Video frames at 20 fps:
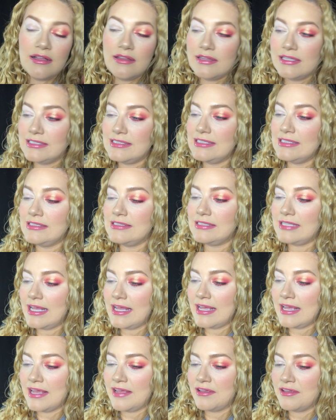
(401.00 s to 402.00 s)
This is
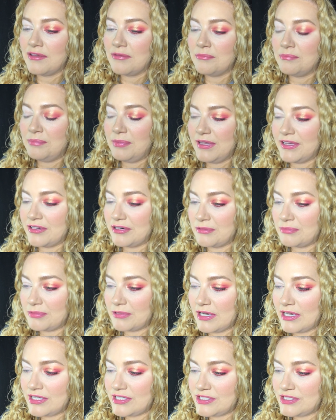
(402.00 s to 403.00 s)
a bigger
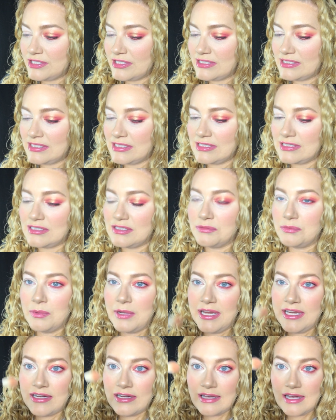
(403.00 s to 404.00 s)
brush. This is the
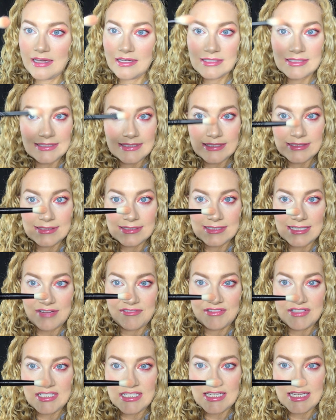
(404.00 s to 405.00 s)
Wayne Goss
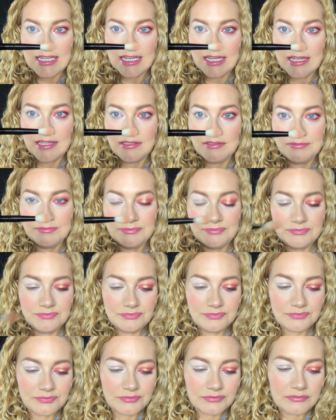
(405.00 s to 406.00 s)
17.
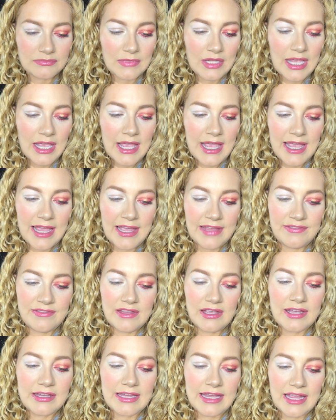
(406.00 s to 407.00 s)
And
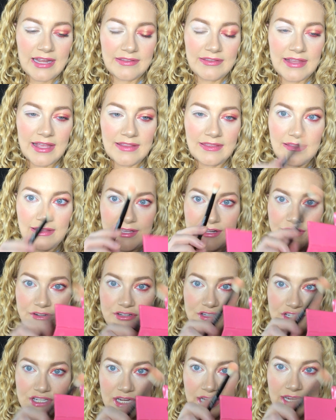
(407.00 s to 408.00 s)
again, that lighter
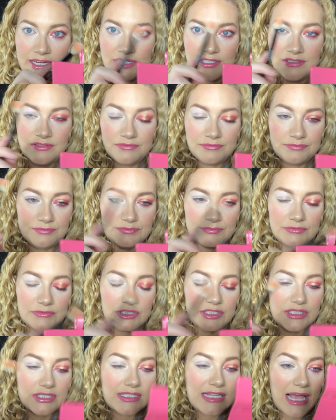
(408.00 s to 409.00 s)
shade,
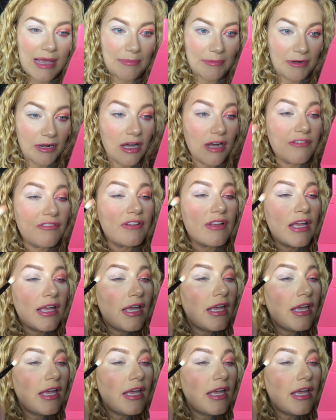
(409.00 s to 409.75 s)
just tap it off.